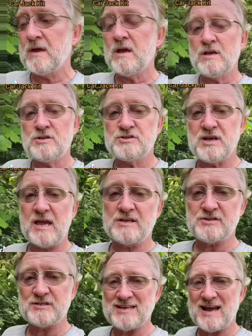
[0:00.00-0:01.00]
changed the
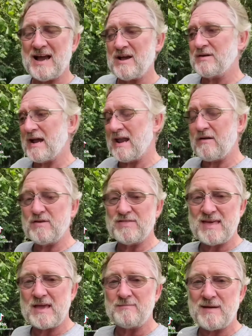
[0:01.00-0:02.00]
tire, got
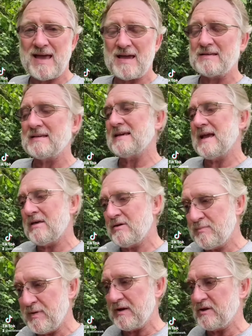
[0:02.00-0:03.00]
everything back together,
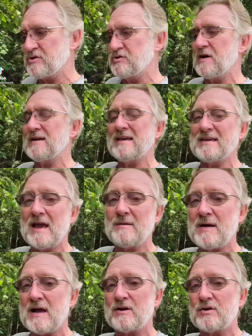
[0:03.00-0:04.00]
put it in the trunk, and got
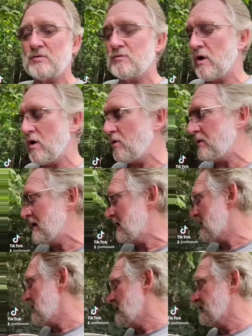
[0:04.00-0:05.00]
back on the road.
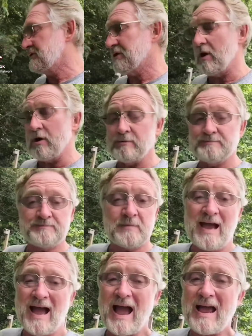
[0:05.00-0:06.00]
So,
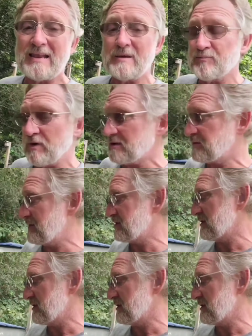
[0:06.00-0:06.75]
highly impressed with this little